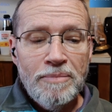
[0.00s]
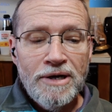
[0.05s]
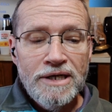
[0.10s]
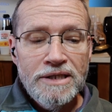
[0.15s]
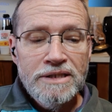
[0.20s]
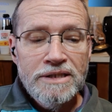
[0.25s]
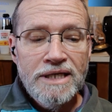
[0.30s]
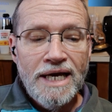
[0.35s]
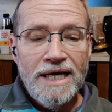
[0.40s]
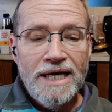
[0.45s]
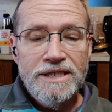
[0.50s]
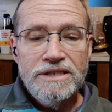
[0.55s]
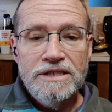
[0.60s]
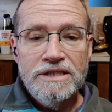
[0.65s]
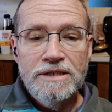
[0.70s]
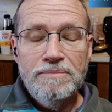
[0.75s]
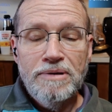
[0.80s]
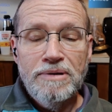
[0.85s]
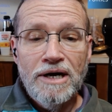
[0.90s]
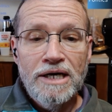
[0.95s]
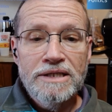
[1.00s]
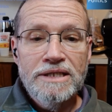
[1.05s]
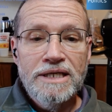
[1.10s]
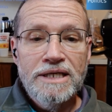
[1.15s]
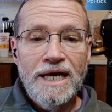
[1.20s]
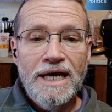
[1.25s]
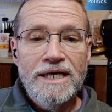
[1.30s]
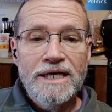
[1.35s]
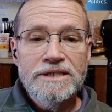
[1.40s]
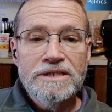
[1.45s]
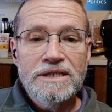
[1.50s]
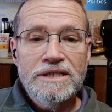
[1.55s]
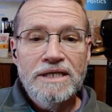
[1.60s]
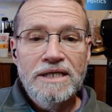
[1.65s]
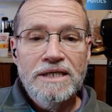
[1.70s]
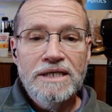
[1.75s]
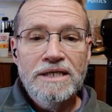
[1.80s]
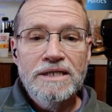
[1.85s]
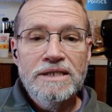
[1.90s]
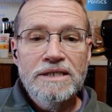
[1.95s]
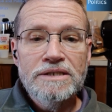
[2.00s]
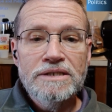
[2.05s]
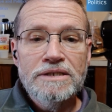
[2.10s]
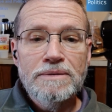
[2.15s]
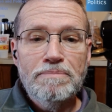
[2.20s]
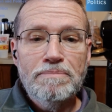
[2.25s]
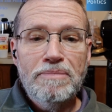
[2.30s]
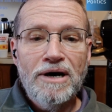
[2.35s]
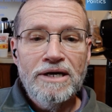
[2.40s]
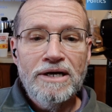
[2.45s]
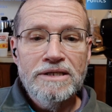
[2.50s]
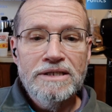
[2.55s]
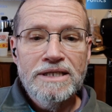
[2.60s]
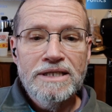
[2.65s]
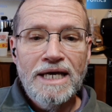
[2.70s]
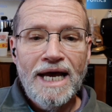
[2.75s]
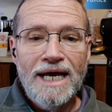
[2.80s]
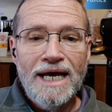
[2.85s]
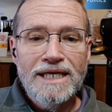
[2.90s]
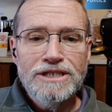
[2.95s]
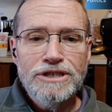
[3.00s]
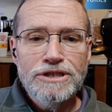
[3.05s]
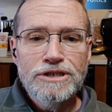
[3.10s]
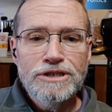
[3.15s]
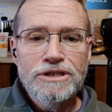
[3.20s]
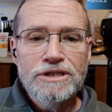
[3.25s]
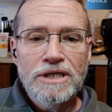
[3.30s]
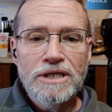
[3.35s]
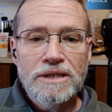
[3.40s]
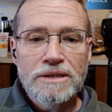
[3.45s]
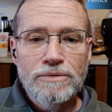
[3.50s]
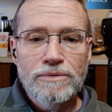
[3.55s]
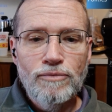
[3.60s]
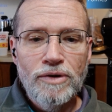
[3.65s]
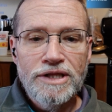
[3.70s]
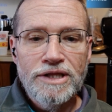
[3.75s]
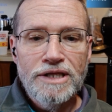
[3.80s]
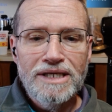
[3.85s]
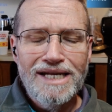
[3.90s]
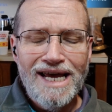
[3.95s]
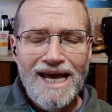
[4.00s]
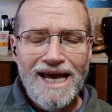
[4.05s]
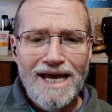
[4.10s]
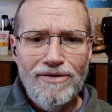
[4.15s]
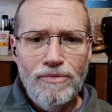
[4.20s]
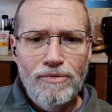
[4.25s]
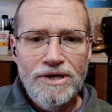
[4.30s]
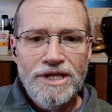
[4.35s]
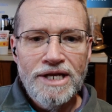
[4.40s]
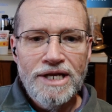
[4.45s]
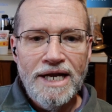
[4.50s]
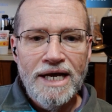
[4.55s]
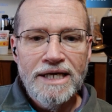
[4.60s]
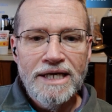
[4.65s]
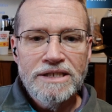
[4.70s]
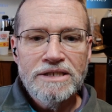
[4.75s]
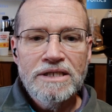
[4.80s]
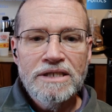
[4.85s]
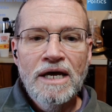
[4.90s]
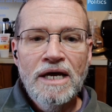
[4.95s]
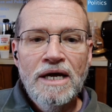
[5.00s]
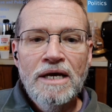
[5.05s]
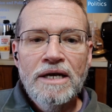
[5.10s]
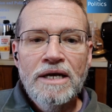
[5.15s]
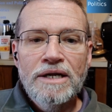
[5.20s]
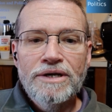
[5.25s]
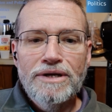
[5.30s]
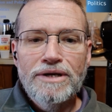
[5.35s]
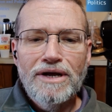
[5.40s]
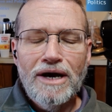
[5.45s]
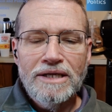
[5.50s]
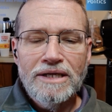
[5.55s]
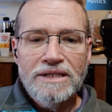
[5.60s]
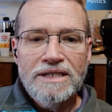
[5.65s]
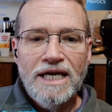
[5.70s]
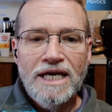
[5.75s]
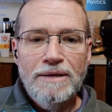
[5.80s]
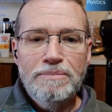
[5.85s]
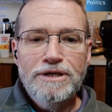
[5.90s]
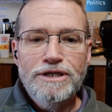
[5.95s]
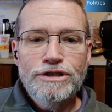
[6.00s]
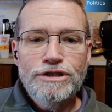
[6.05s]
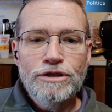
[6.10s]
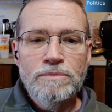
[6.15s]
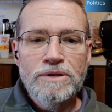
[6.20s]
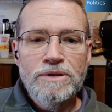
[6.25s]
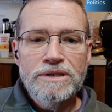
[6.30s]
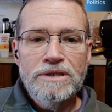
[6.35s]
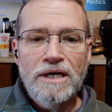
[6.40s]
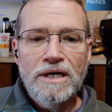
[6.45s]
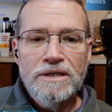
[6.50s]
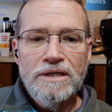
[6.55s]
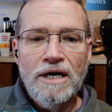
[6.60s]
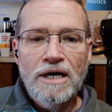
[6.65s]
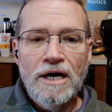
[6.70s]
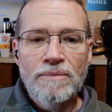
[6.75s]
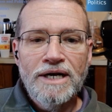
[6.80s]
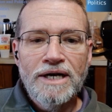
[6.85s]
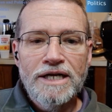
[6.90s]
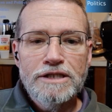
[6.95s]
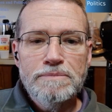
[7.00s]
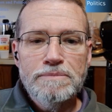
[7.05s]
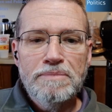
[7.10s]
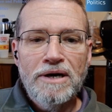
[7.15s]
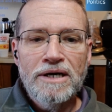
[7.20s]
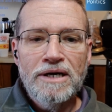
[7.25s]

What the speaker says: I have a podcast. The podcast is podcasts with an S, .kpschubert.com.